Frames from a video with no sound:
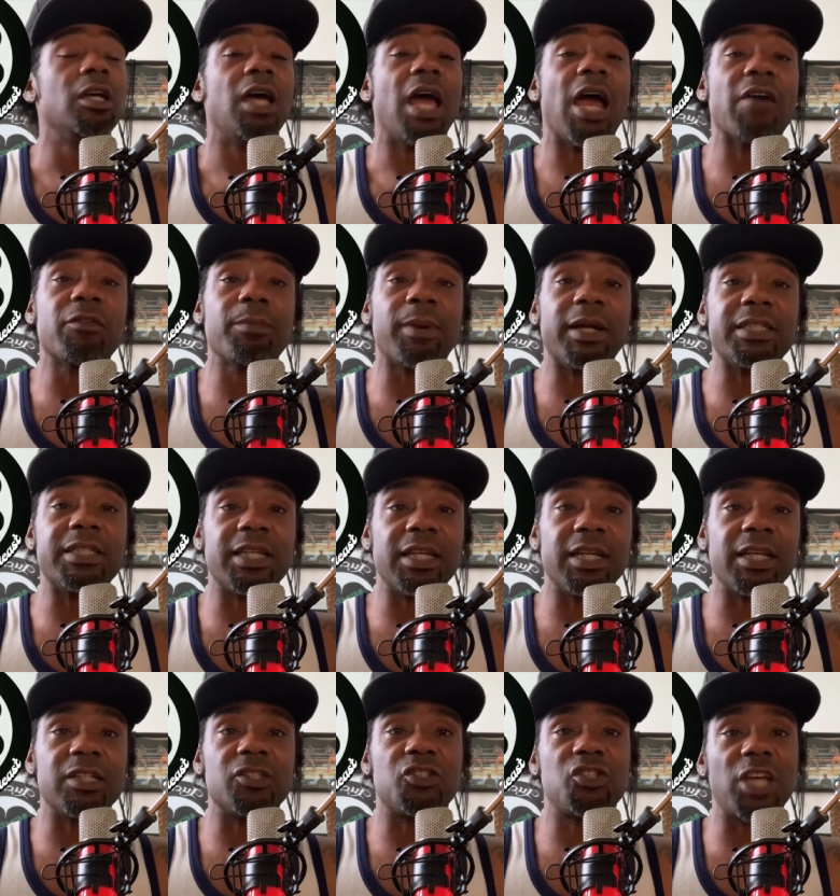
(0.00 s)
Everybody's
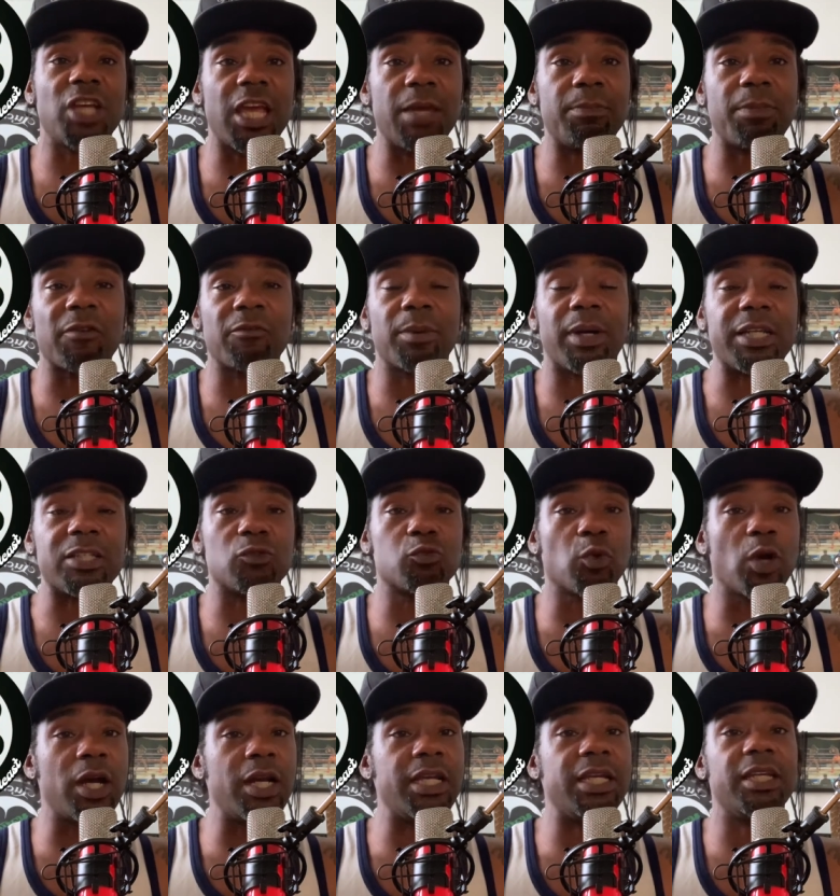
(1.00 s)
getting in shape. Everybody's
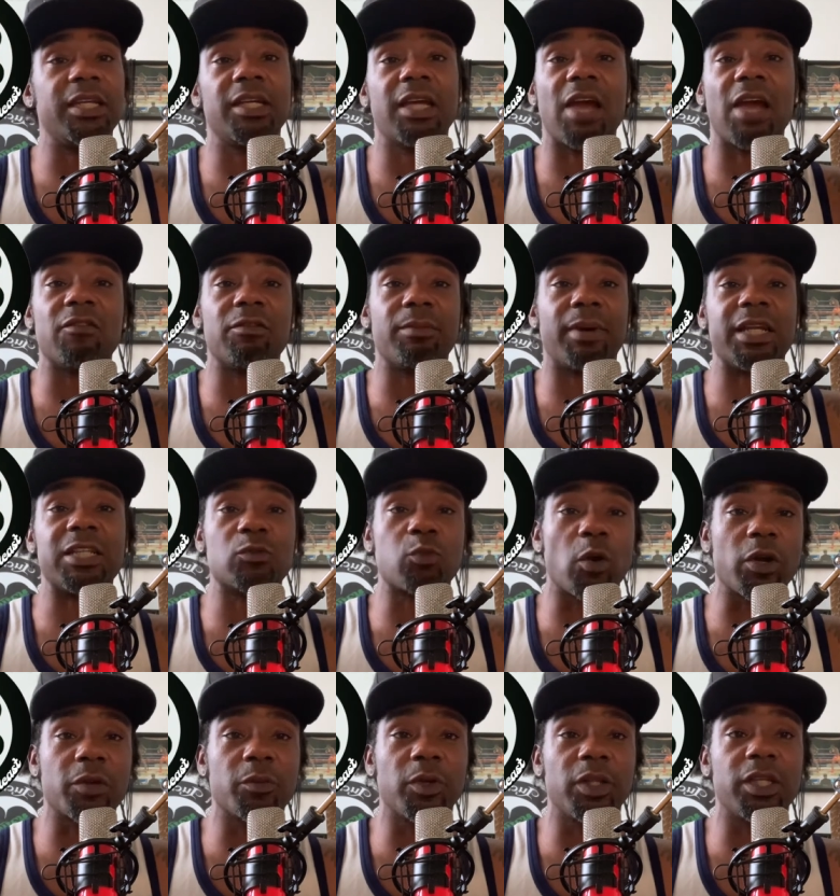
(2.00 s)
running. Everybody's
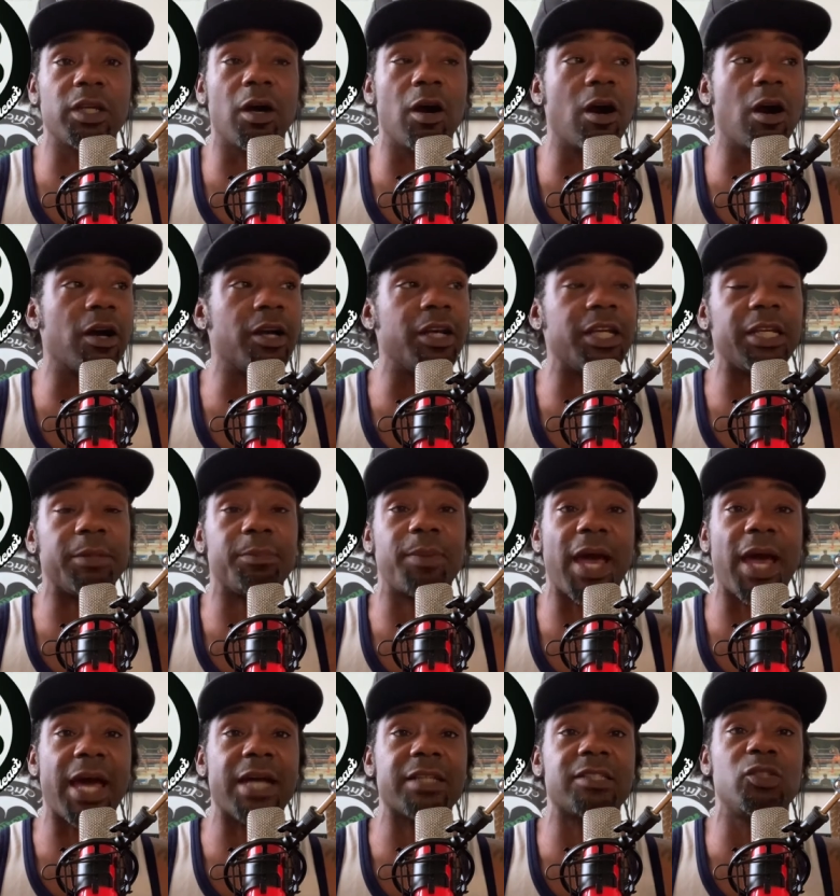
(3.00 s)
working really hard, hitting
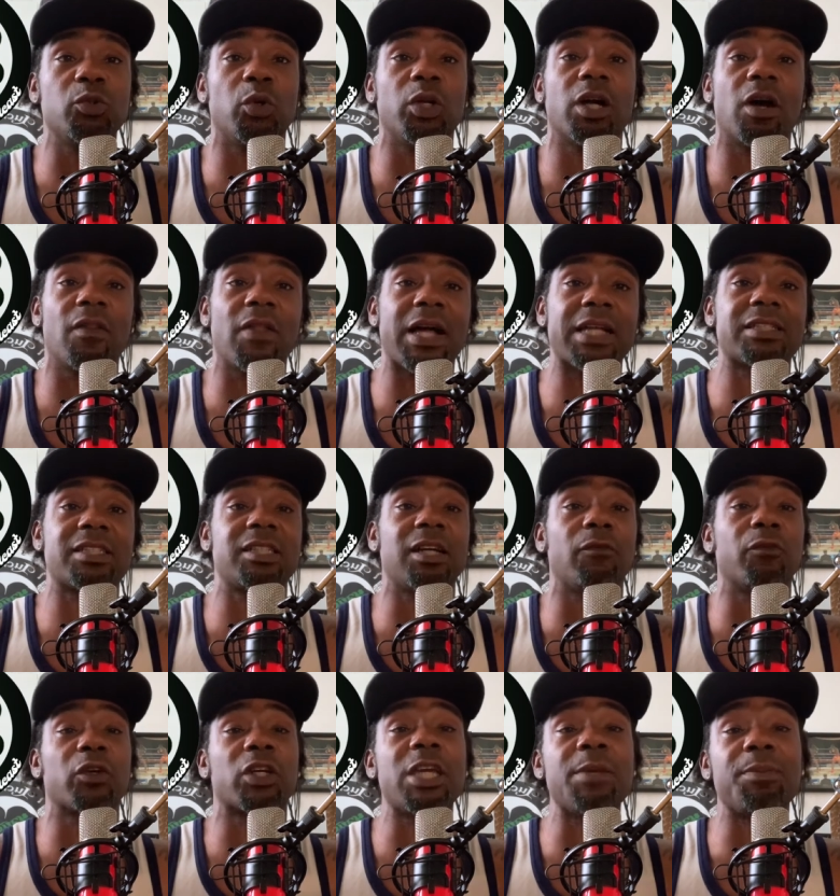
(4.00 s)
pads, doing all that
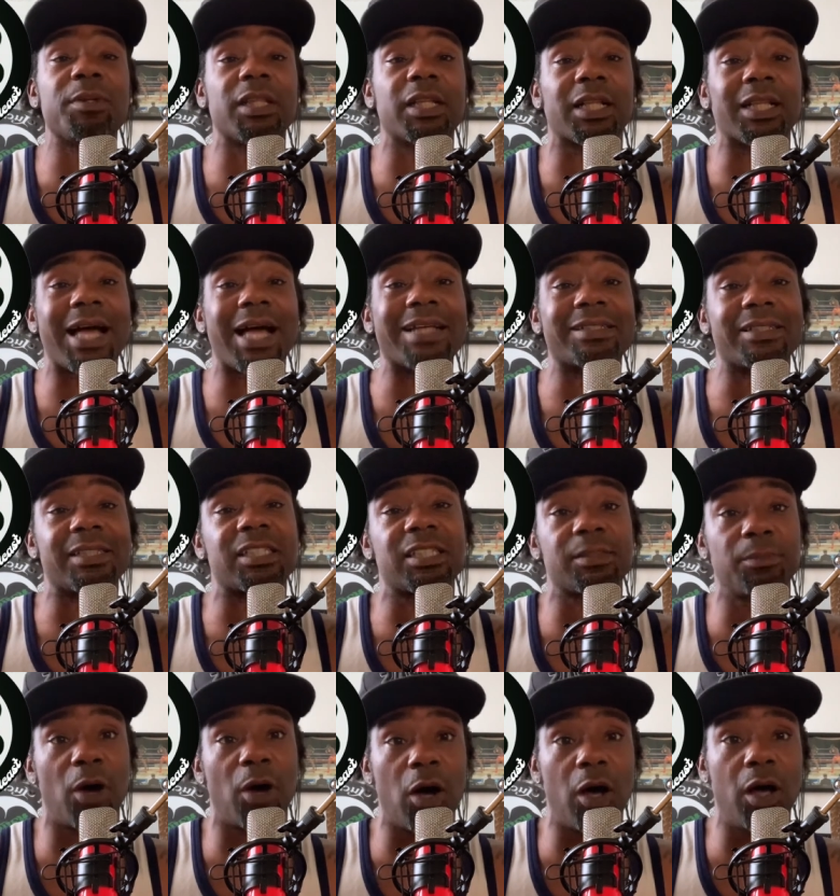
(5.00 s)
stuff. We're keeping the classes
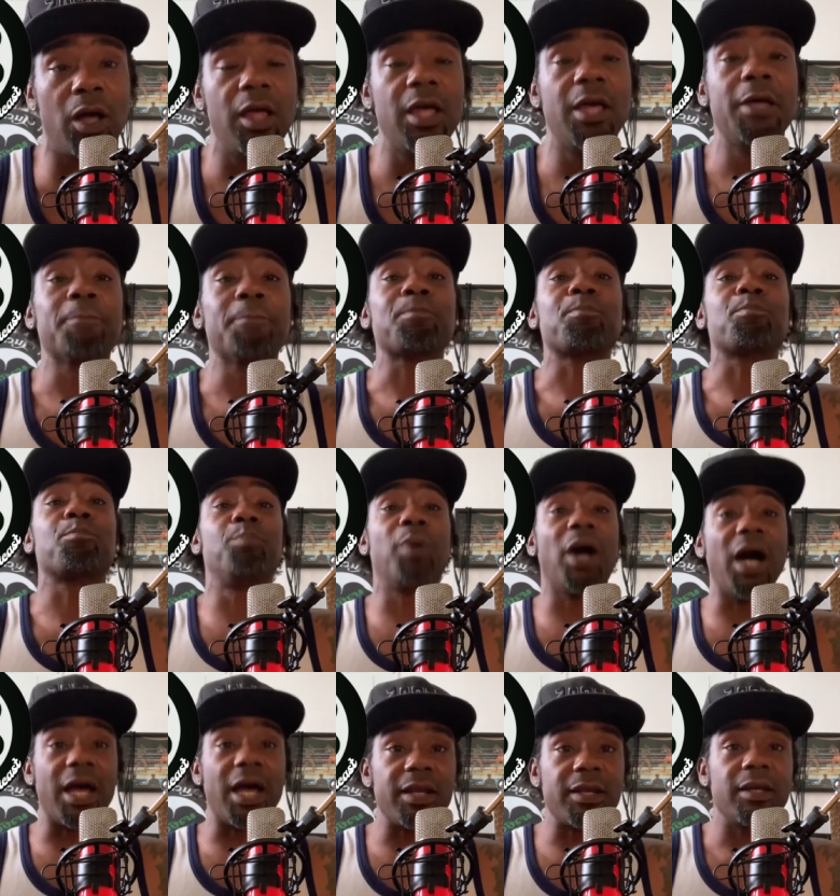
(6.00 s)
small,
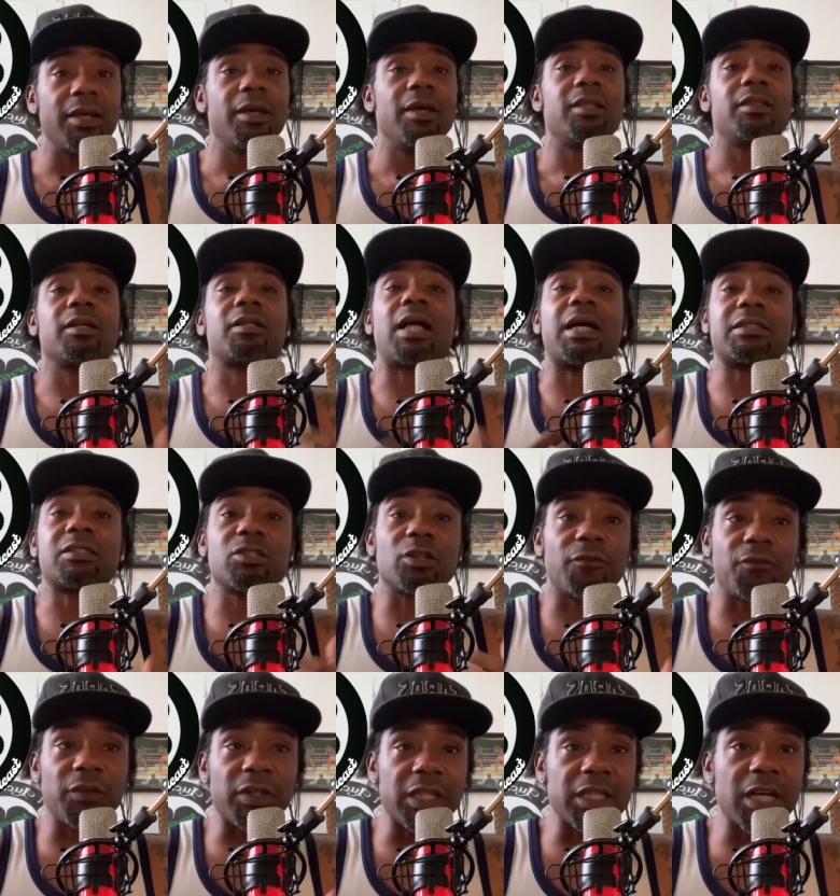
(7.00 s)
but the classes are
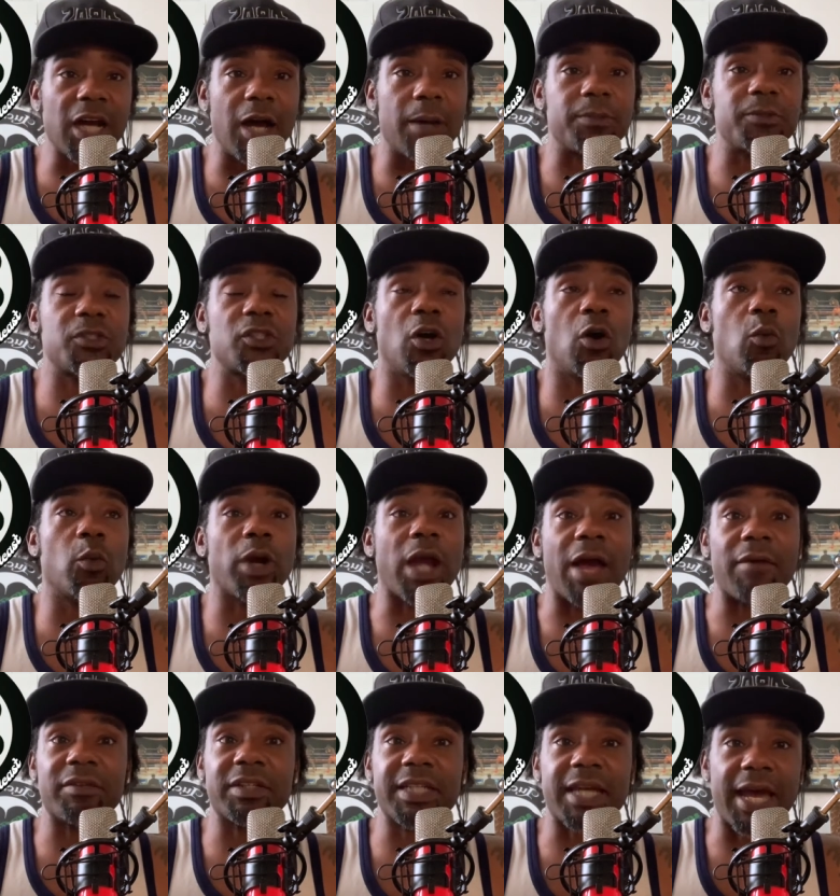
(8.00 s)
filling up, so we're
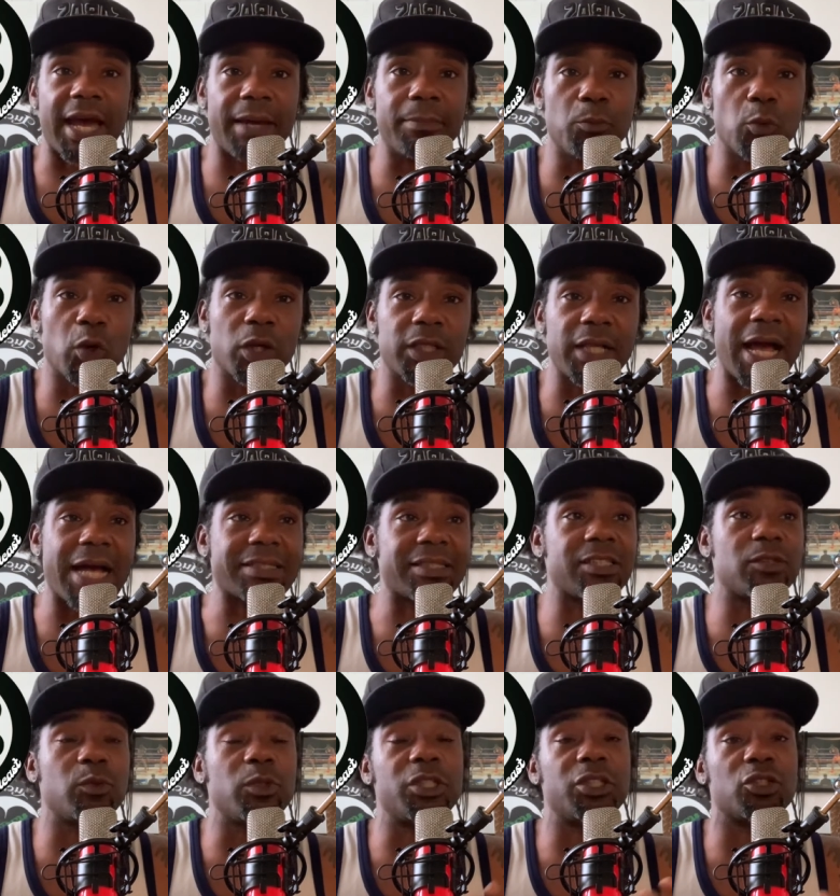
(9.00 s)
having to add more
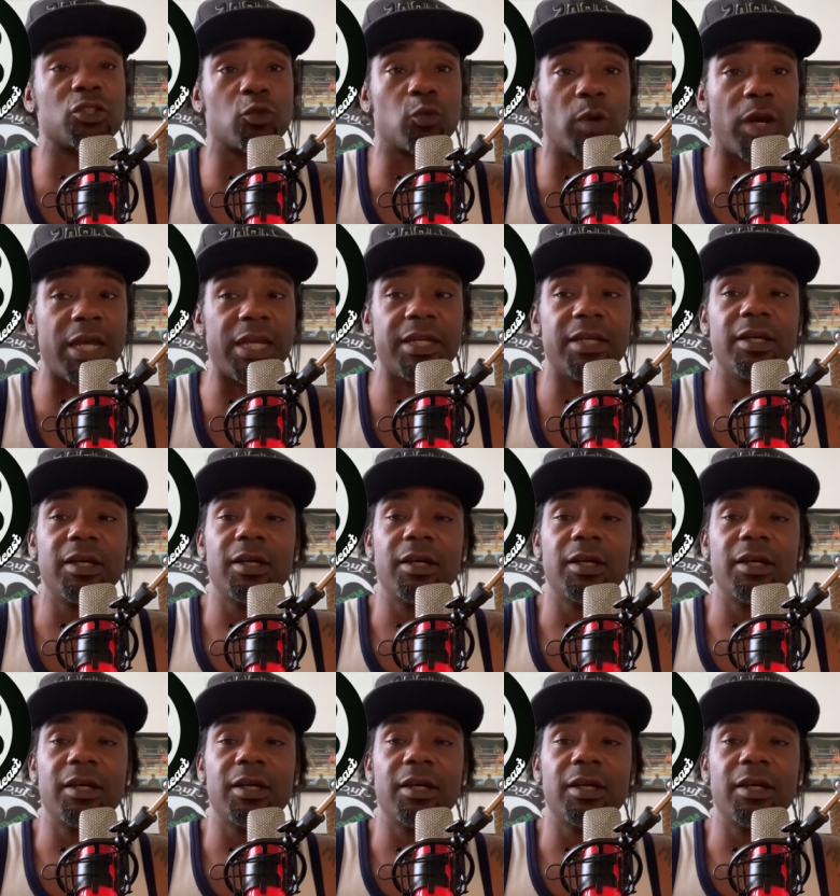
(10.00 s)
classes, which is great.